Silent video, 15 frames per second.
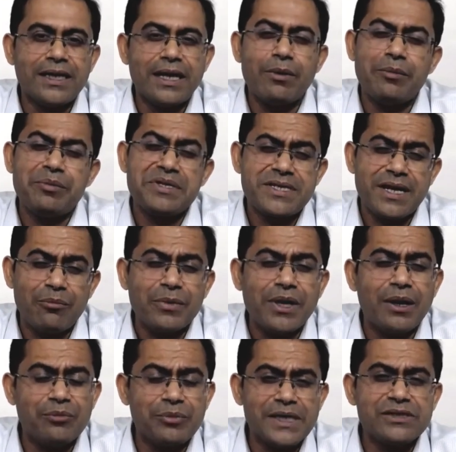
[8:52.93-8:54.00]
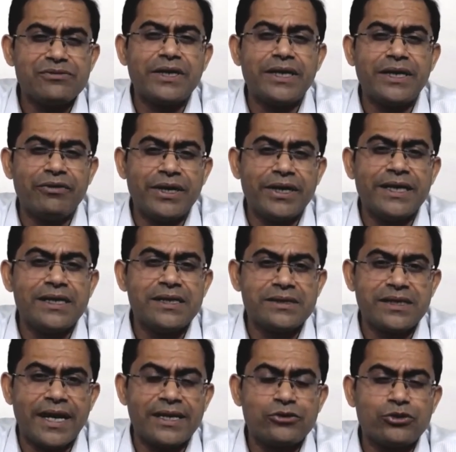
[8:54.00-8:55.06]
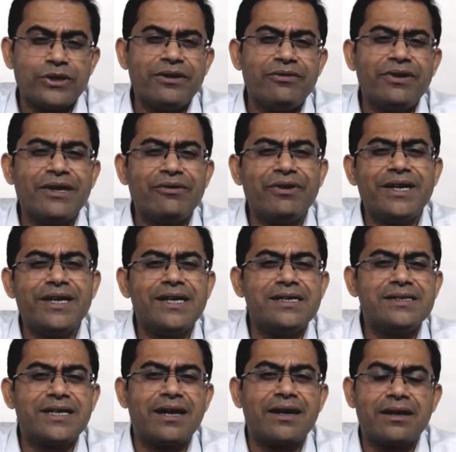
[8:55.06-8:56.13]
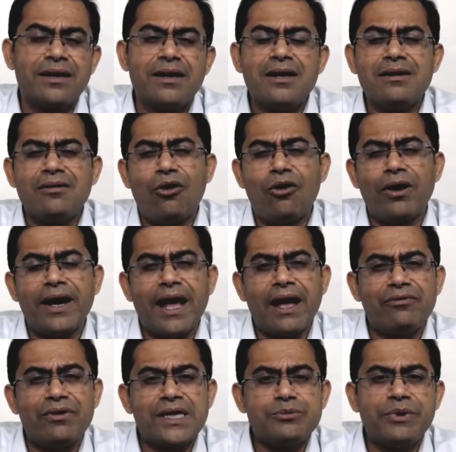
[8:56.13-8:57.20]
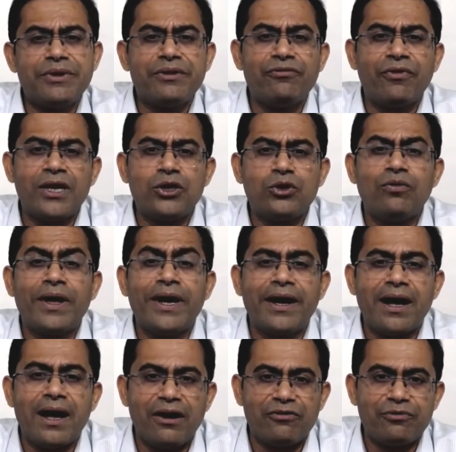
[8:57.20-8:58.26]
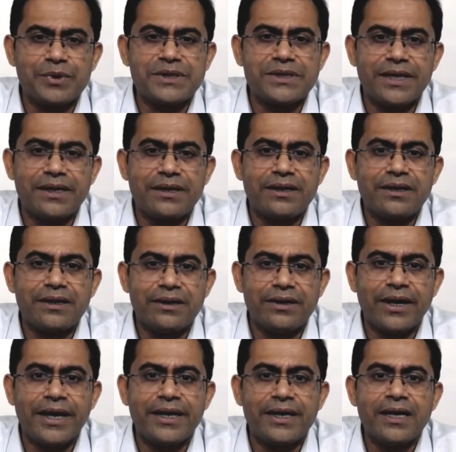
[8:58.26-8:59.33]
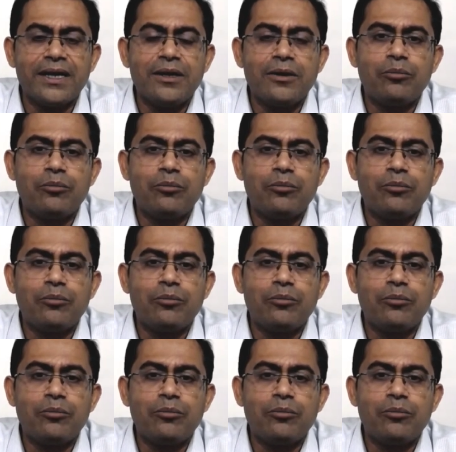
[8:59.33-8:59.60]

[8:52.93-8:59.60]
There may be some companies where the dividend yield is high. So dividend yields are on an average between 1 to 1.5%, right?